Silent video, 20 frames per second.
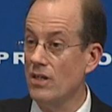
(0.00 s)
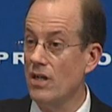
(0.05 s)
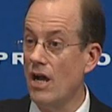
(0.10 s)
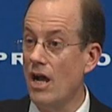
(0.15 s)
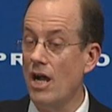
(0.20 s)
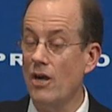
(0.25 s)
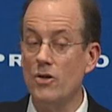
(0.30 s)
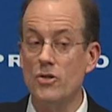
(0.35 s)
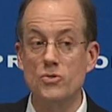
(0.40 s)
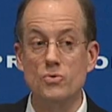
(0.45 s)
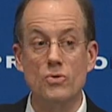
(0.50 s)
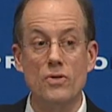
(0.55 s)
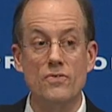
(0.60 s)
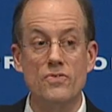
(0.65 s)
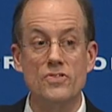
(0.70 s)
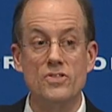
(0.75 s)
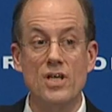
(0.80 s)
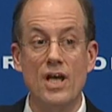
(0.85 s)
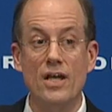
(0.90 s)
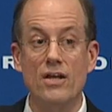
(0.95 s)
Congress would
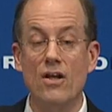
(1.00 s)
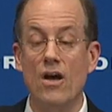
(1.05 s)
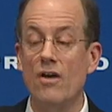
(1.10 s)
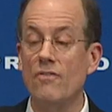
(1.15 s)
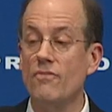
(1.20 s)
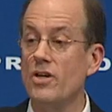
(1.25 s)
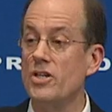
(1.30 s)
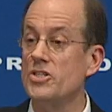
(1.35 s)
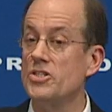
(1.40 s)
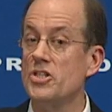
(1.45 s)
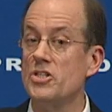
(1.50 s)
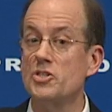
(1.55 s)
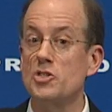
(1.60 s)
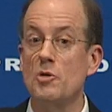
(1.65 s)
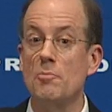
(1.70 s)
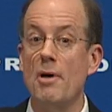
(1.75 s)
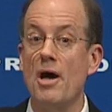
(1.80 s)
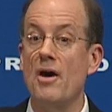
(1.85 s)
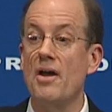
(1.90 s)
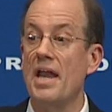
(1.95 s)
have signed off on just
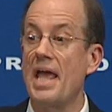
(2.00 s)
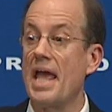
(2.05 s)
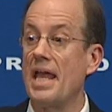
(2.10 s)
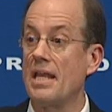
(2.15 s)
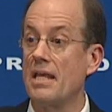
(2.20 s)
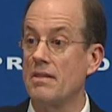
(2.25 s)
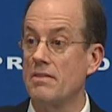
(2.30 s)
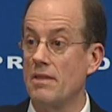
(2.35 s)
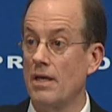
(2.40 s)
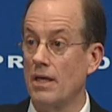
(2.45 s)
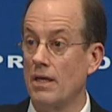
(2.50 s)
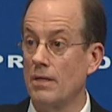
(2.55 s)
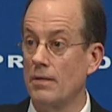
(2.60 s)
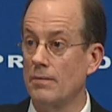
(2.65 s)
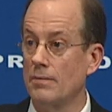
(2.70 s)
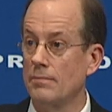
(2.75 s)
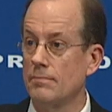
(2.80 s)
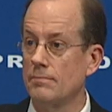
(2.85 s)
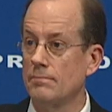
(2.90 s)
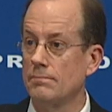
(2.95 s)
about anything
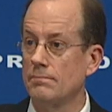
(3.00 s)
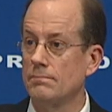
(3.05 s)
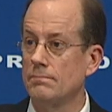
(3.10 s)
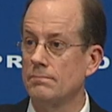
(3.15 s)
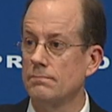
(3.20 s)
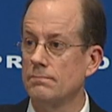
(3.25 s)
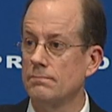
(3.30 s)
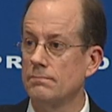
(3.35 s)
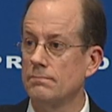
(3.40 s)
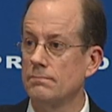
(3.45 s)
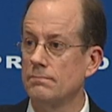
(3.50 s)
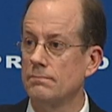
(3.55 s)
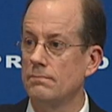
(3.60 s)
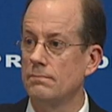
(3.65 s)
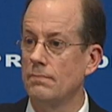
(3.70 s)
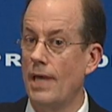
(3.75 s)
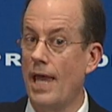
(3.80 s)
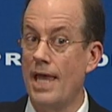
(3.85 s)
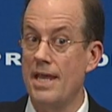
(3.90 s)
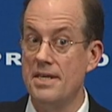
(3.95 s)

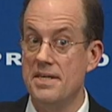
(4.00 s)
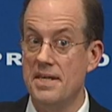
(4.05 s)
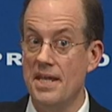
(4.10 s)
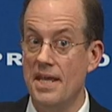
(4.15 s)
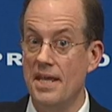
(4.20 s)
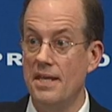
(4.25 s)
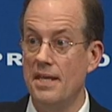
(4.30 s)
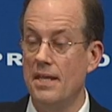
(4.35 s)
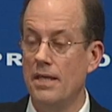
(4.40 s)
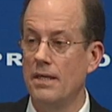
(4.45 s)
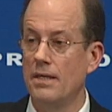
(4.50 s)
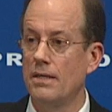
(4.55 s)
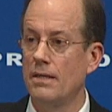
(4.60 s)
and did.